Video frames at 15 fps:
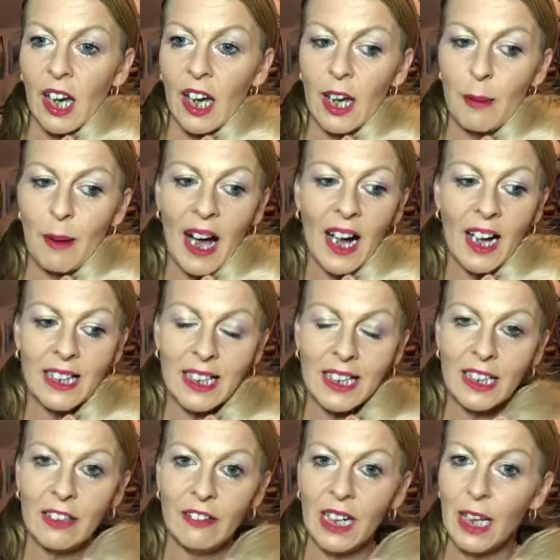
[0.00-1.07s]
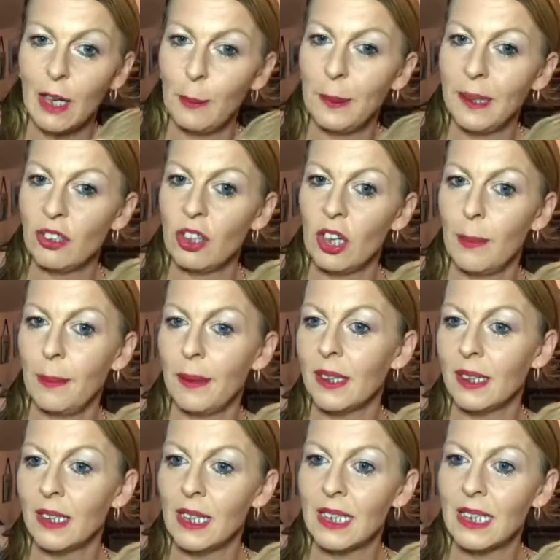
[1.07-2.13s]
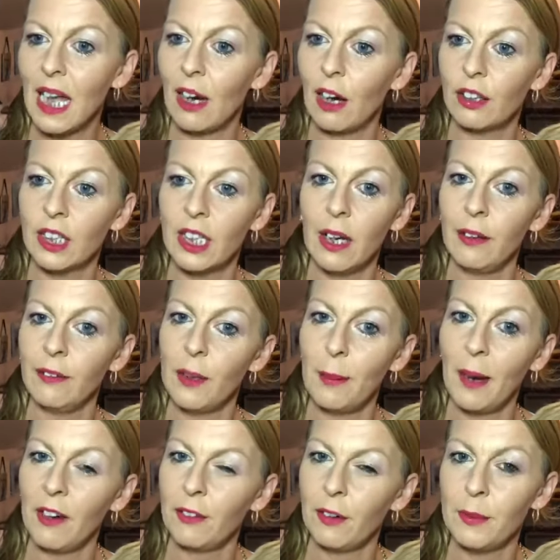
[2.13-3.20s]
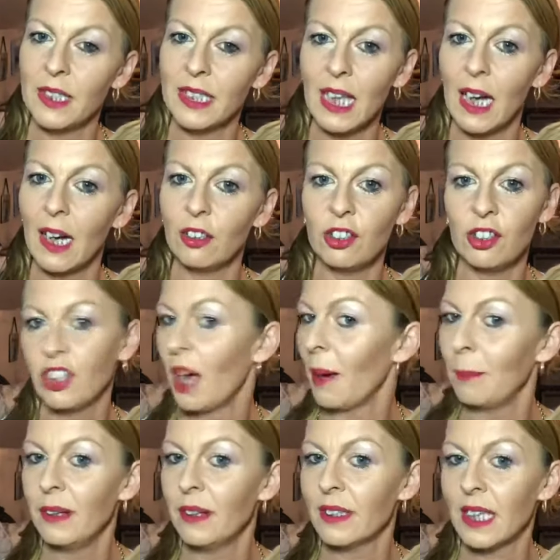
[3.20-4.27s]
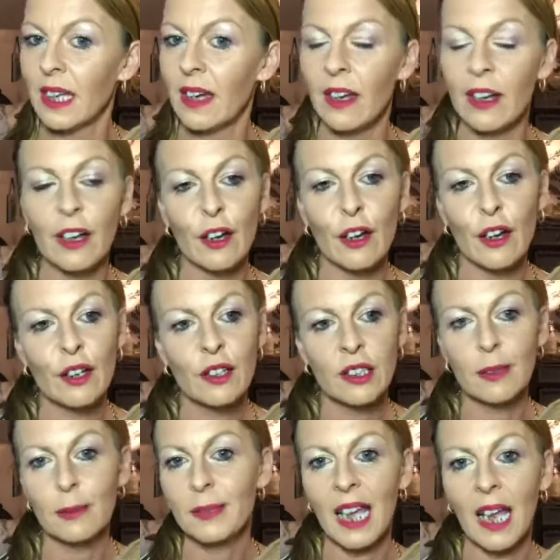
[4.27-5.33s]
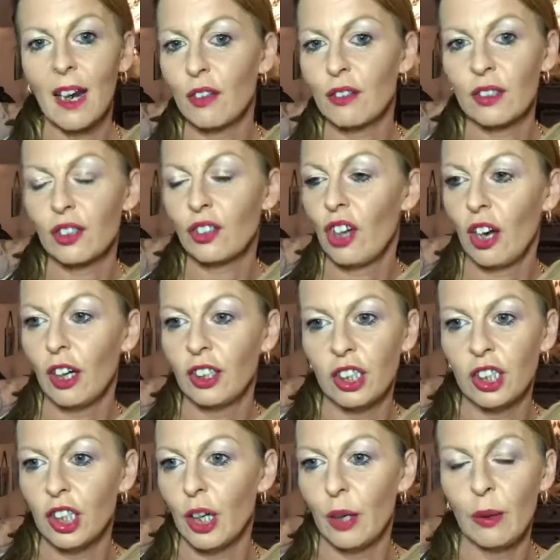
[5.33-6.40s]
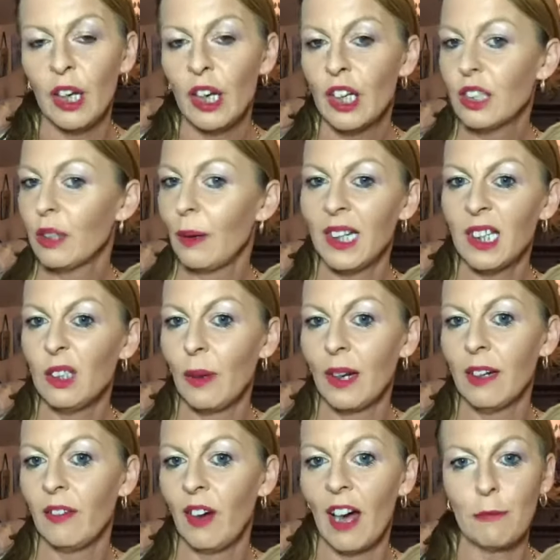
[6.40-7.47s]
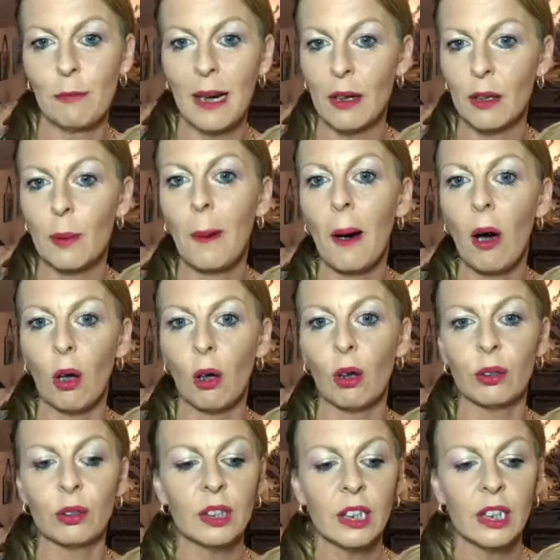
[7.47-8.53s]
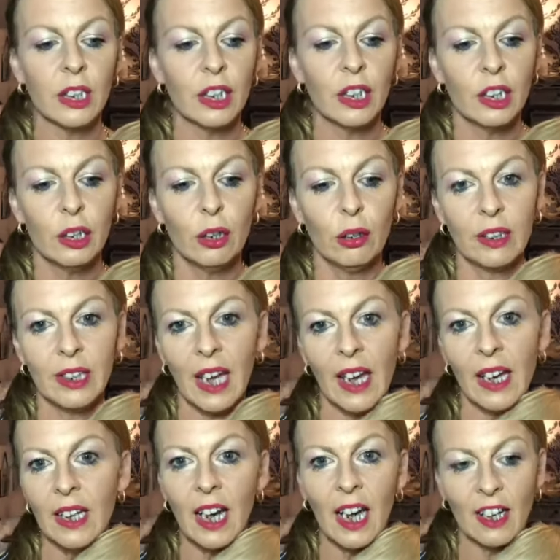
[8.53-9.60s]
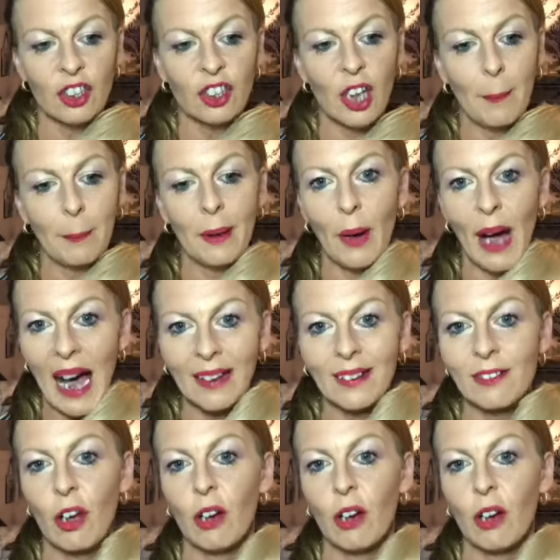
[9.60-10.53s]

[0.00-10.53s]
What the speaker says: I think they're a little bit cheaper than your salon. You know, if you buy from your salon, your shampoo's there. Some salons are charging you £20-25 a bottle. You're getting like your shampoo and